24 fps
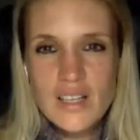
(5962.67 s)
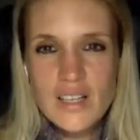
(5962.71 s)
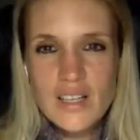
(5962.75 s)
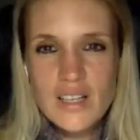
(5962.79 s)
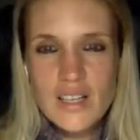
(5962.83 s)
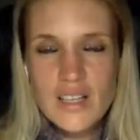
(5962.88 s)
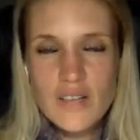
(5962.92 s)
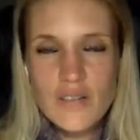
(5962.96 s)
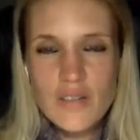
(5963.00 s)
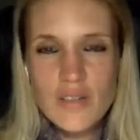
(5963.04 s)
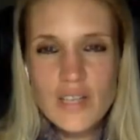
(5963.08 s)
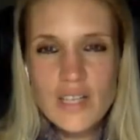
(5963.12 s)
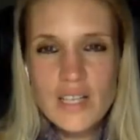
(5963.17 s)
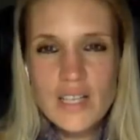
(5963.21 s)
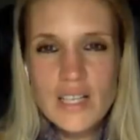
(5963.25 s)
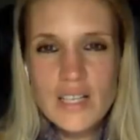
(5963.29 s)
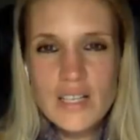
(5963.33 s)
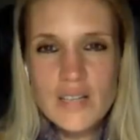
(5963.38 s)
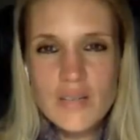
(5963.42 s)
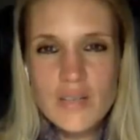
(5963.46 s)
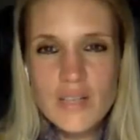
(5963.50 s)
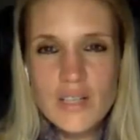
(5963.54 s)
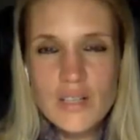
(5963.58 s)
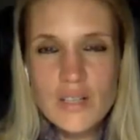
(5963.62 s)
And really,
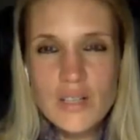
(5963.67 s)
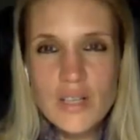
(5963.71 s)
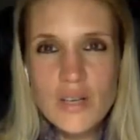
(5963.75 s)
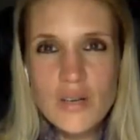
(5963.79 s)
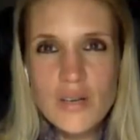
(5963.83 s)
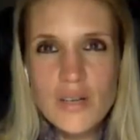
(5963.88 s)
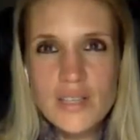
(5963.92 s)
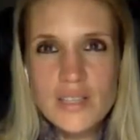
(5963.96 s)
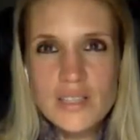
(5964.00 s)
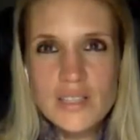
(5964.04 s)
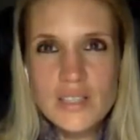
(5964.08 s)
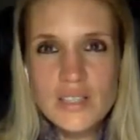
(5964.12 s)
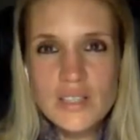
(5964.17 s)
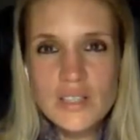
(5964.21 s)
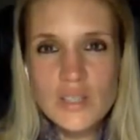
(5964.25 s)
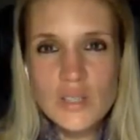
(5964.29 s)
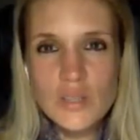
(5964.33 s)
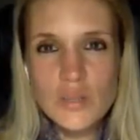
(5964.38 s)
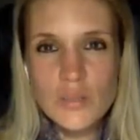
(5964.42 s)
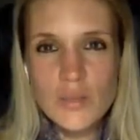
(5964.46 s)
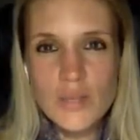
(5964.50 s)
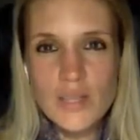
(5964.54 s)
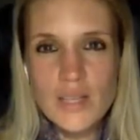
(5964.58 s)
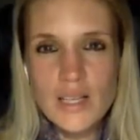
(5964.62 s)
when you go into the two
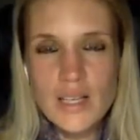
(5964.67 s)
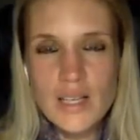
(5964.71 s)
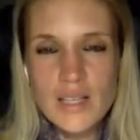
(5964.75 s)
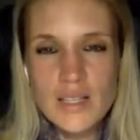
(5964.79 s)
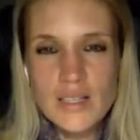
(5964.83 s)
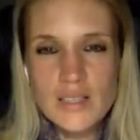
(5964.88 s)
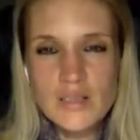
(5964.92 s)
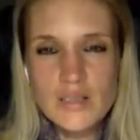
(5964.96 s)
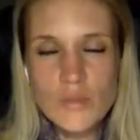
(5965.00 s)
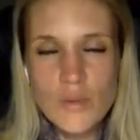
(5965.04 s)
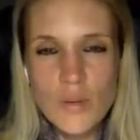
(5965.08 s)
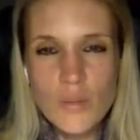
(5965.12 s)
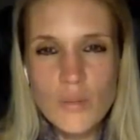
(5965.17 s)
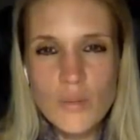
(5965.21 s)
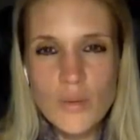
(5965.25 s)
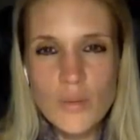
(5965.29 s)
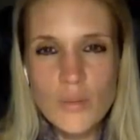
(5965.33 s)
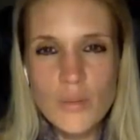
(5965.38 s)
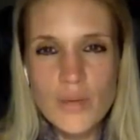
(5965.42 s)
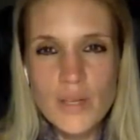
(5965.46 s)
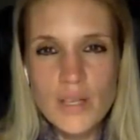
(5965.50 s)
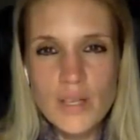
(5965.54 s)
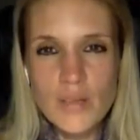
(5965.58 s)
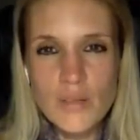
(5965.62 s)
beings, one will
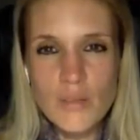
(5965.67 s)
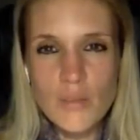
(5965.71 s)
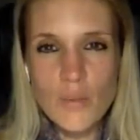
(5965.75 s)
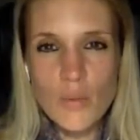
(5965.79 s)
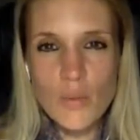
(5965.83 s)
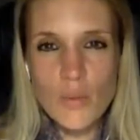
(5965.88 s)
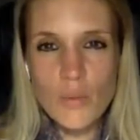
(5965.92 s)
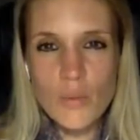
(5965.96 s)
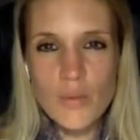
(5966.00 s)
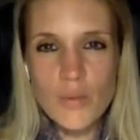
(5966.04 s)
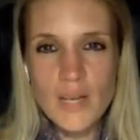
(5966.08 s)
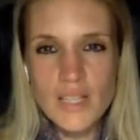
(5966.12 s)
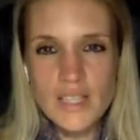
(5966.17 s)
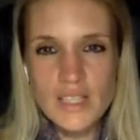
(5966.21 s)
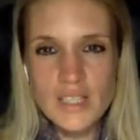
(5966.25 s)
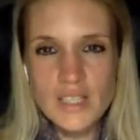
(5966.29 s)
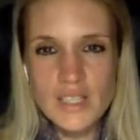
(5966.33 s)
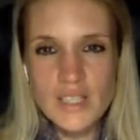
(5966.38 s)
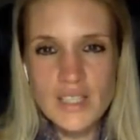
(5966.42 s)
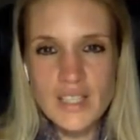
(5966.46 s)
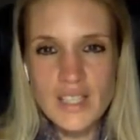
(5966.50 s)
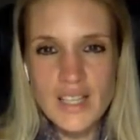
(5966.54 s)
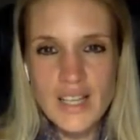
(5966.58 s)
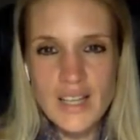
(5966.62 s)
bring you more pleasure
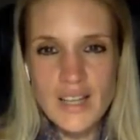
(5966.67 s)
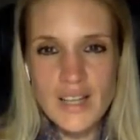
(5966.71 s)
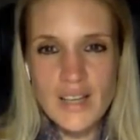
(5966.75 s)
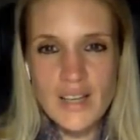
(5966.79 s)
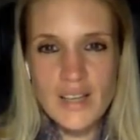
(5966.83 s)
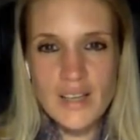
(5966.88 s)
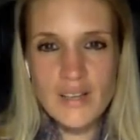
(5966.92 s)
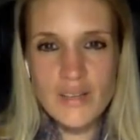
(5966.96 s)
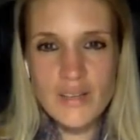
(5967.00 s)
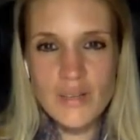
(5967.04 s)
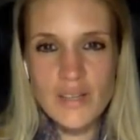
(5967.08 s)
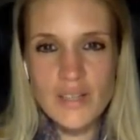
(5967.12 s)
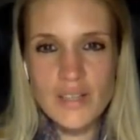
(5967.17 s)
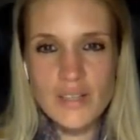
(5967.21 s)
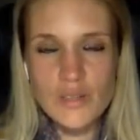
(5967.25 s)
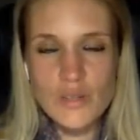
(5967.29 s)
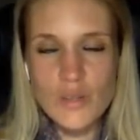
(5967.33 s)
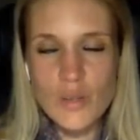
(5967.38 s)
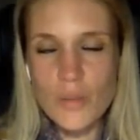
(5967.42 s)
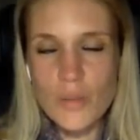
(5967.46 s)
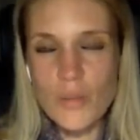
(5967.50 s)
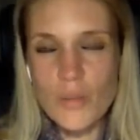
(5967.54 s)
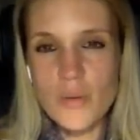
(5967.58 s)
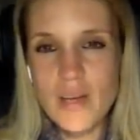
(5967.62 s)
than the other. When you
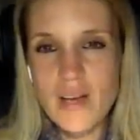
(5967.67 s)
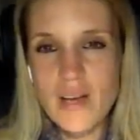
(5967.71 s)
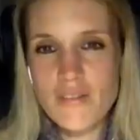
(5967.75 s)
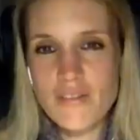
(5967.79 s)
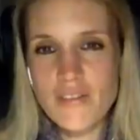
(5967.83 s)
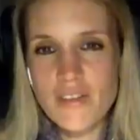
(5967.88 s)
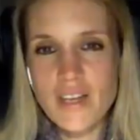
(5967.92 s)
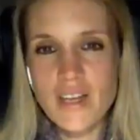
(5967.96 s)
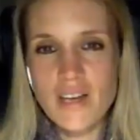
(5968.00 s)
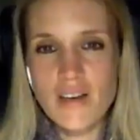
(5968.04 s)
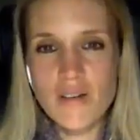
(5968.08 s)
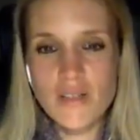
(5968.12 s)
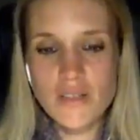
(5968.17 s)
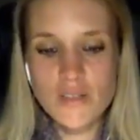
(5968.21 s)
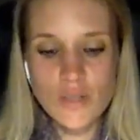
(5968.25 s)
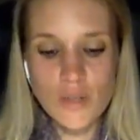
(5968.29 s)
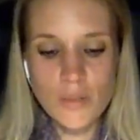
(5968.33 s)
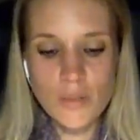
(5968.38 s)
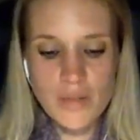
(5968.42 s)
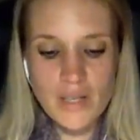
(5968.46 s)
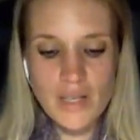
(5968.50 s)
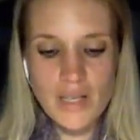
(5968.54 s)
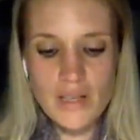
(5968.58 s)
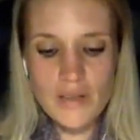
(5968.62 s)
drop all that fear and drop
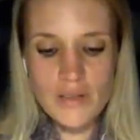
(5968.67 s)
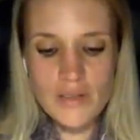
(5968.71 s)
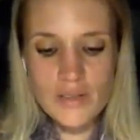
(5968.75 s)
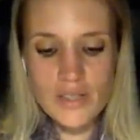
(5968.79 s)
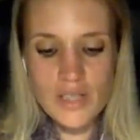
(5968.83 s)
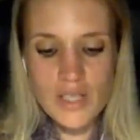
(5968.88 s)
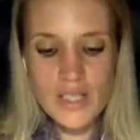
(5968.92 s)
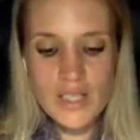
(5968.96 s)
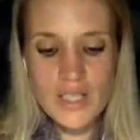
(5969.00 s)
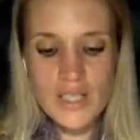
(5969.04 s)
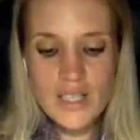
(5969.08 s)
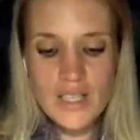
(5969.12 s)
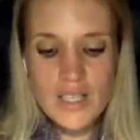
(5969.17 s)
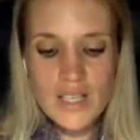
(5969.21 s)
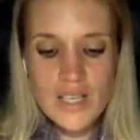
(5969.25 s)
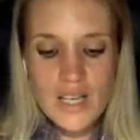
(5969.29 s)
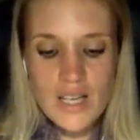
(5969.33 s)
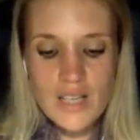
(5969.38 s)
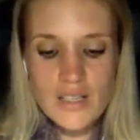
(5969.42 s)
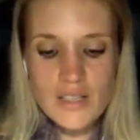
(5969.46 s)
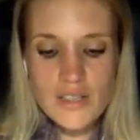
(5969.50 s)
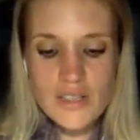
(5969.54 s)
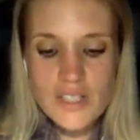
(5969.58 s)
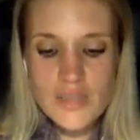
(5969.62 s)
the illusion,
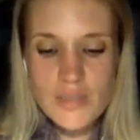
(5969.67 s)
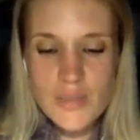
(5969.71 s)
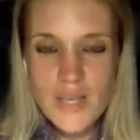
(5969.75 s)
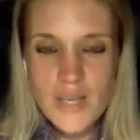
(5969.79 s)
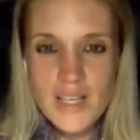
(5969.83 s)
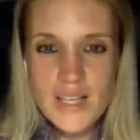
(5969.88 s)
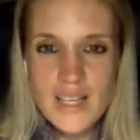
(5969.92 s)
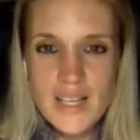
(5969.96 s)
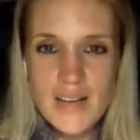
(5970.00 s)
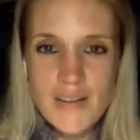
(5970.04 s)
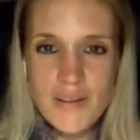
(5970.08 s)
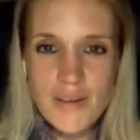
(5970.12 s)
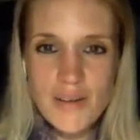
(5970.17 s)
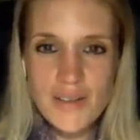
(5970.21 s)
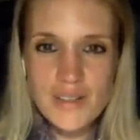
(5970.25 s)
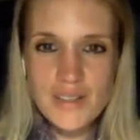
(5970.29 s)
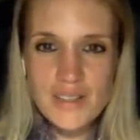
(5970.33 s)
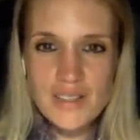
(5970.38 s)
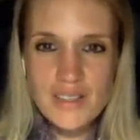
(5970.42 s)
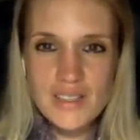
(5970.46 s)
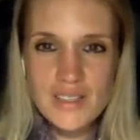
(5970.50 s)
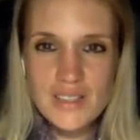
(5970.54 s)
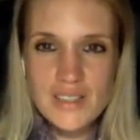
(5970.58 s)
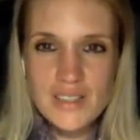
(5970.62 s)
and you just pick that one.
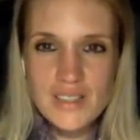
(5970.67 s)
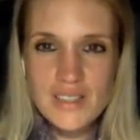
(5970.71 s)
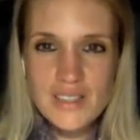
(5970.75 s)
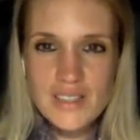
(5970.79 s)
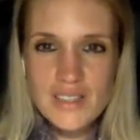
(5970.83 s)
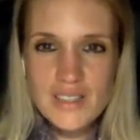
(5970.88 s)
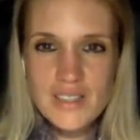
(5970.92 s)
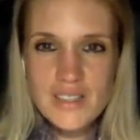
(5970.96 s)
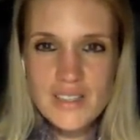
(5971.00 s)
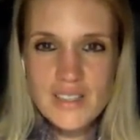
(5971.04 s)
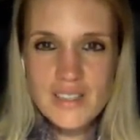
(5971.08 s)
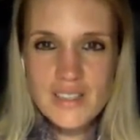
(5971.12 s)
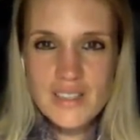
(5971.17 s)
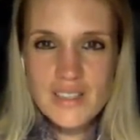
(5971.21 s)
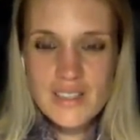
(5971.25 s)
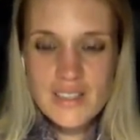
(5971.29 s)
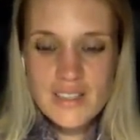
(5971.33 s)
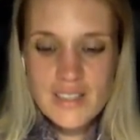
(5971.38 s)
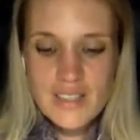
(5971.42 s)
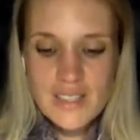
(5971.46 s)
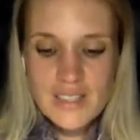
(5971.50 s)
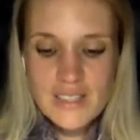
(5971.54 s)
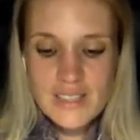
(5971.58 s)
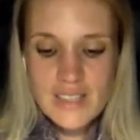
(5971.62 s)

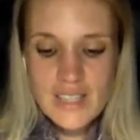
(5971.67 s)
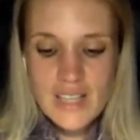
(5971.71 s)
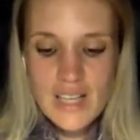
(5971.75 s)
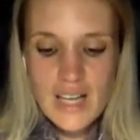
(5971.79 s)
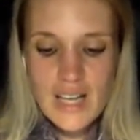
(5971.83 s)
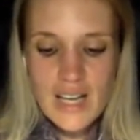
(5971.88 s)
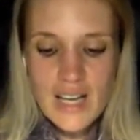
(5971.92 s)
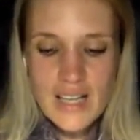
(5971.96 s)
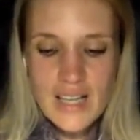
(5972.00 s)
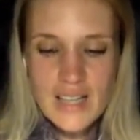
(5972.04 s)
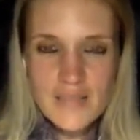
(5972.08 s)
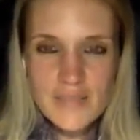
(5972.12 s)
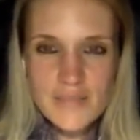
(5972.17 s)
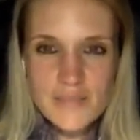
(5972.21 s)
That's the guide.